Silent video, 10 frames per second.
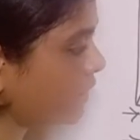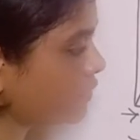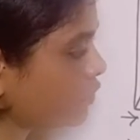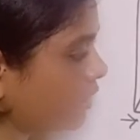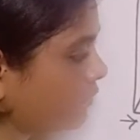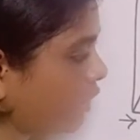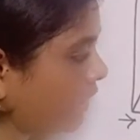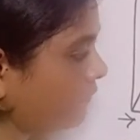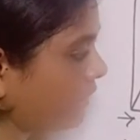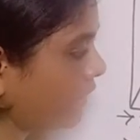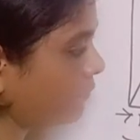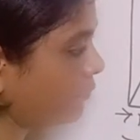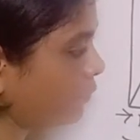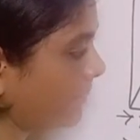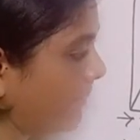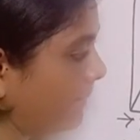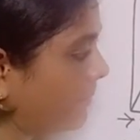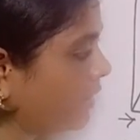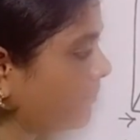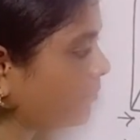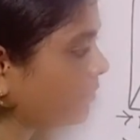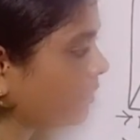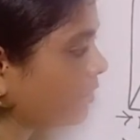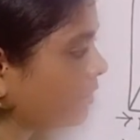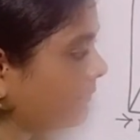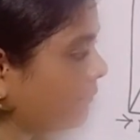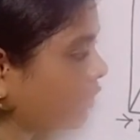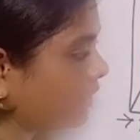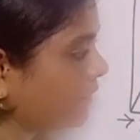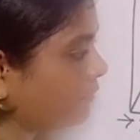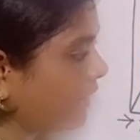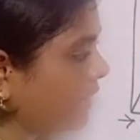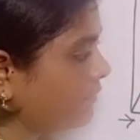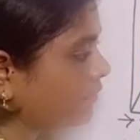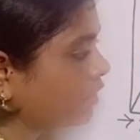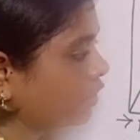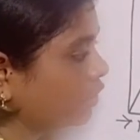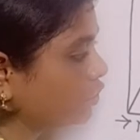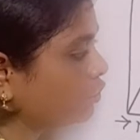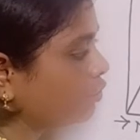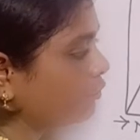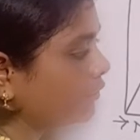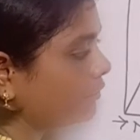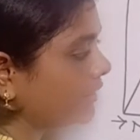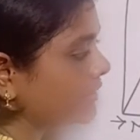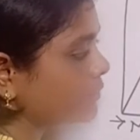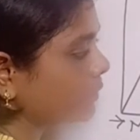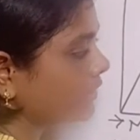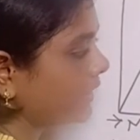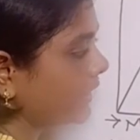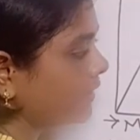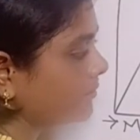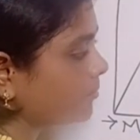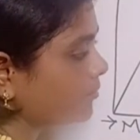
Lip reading: got 45 if you remember. 45. 2 50s were there.